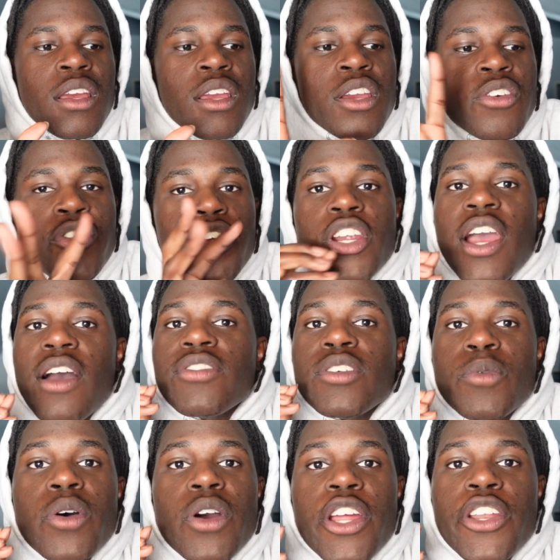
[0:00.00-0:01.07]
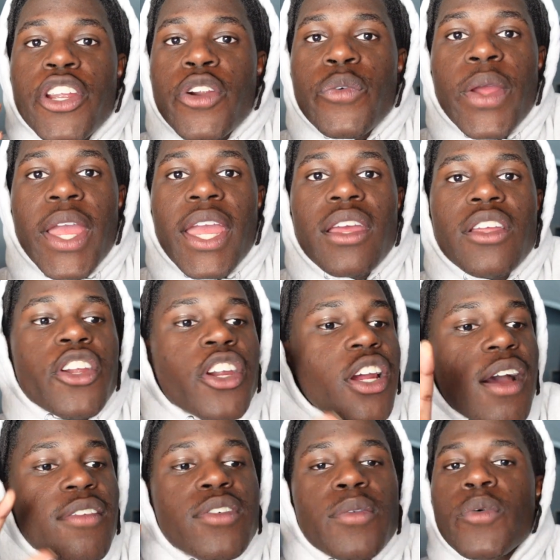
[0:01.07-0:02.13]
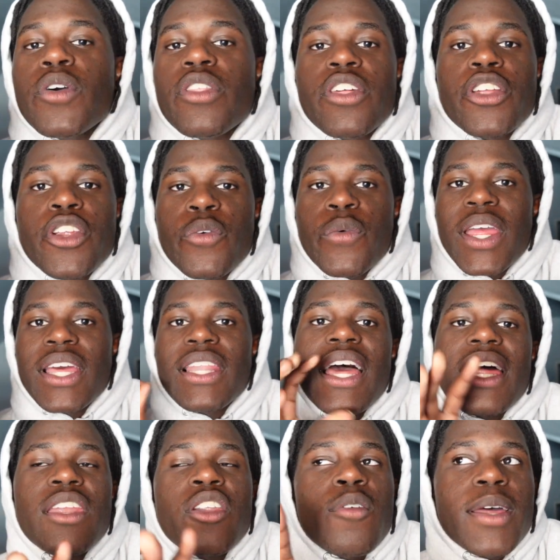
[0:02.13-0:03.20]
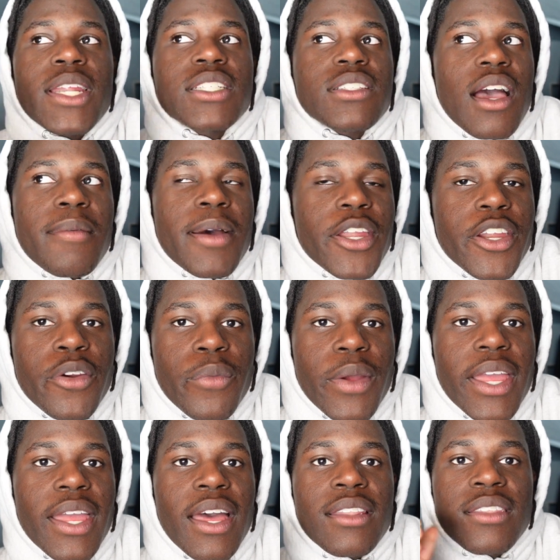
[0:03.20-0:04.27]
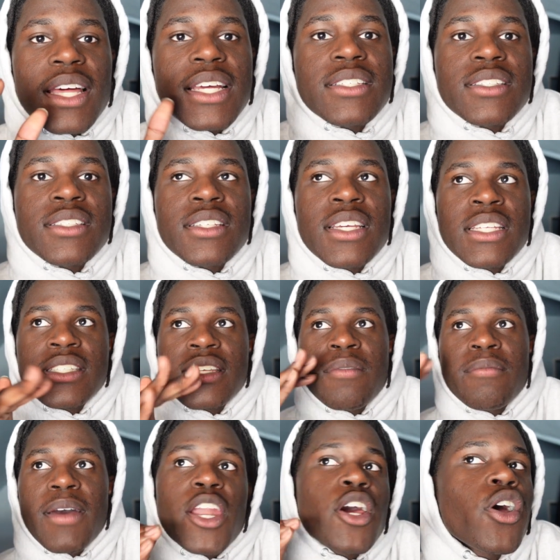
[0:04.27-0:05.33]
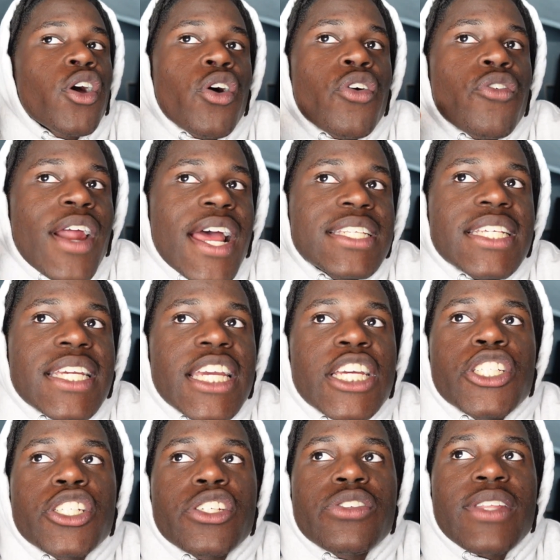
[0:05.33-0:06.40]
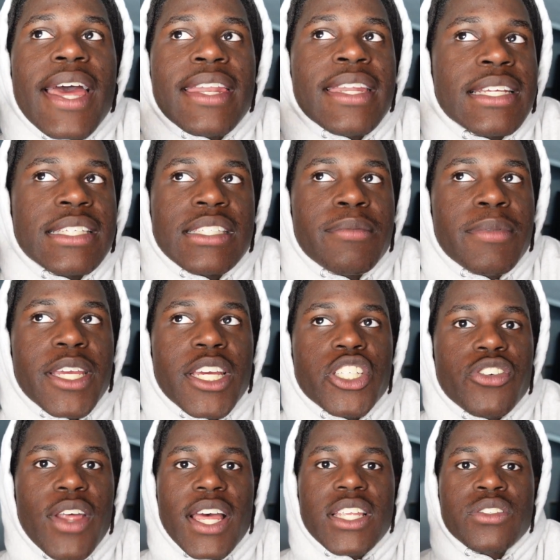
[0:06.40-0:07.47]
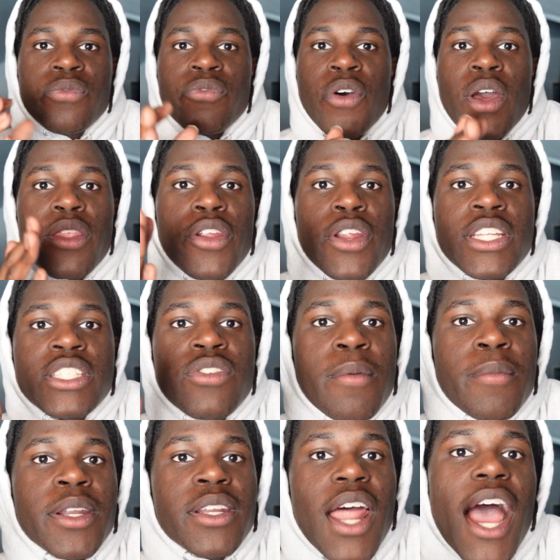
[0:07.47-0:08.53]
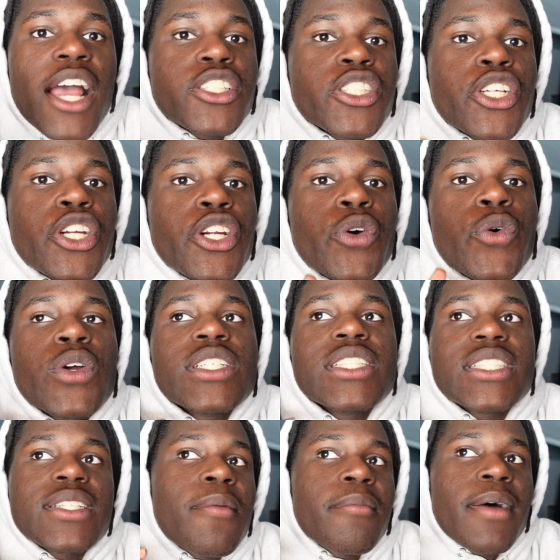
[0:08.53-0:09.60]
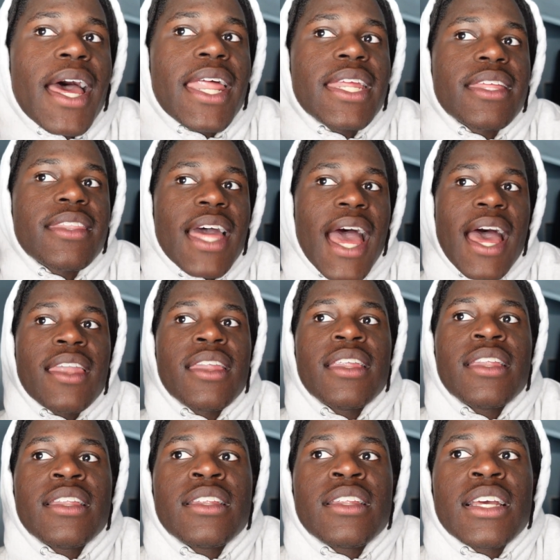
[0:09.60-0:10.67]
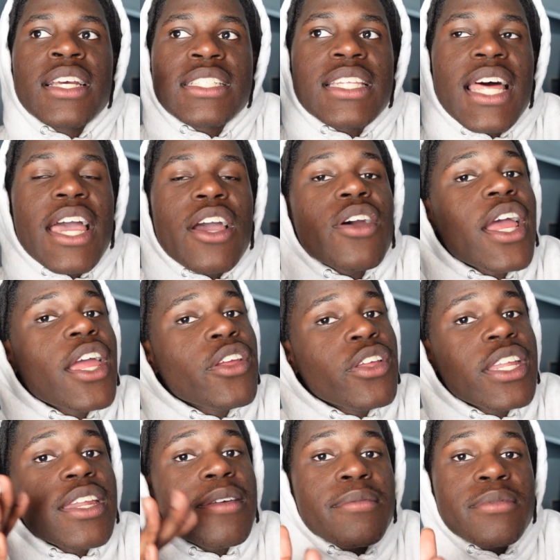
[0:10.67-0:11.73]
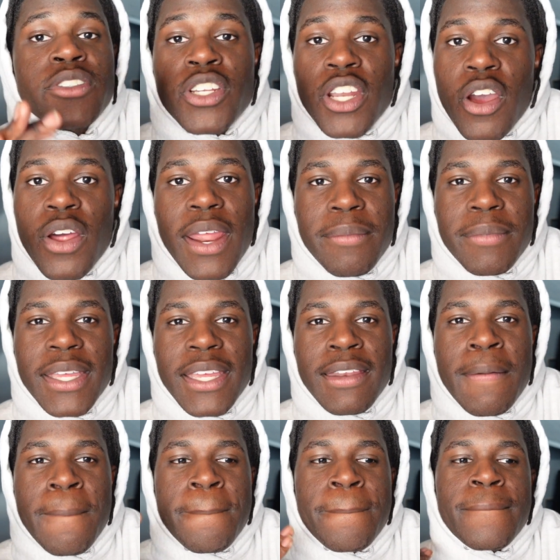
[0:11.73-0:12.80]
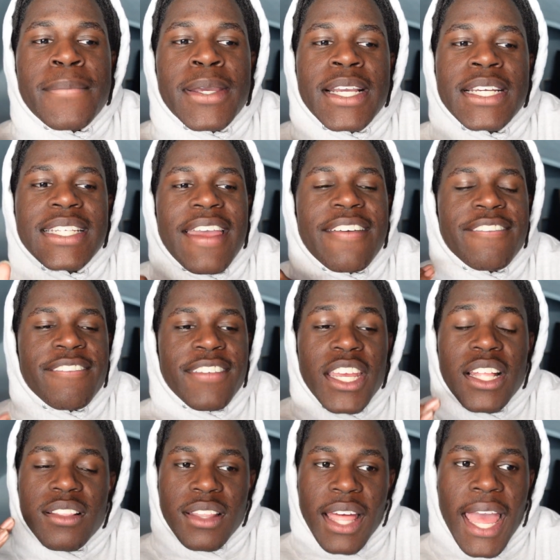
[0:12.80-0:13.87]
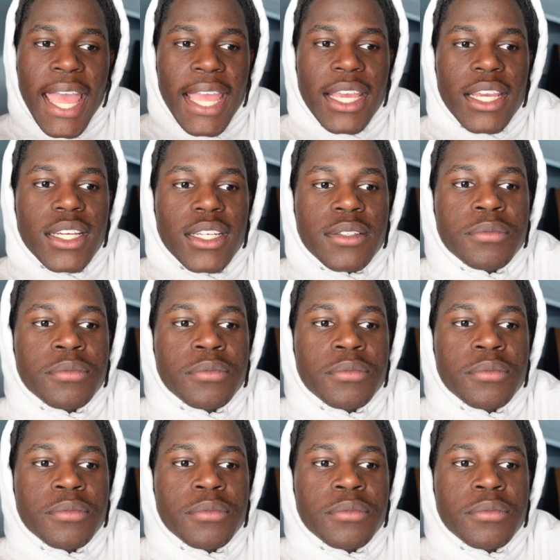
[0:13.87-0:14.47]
if you're comfortable in your weight, you're comfortable within your weight. Let nobody talk about your weight unless it's a medical rising issue that needs to be addressed, whether it's from a doctor or somebody that is like, okay, you need to, you know what I mean? Because I feel like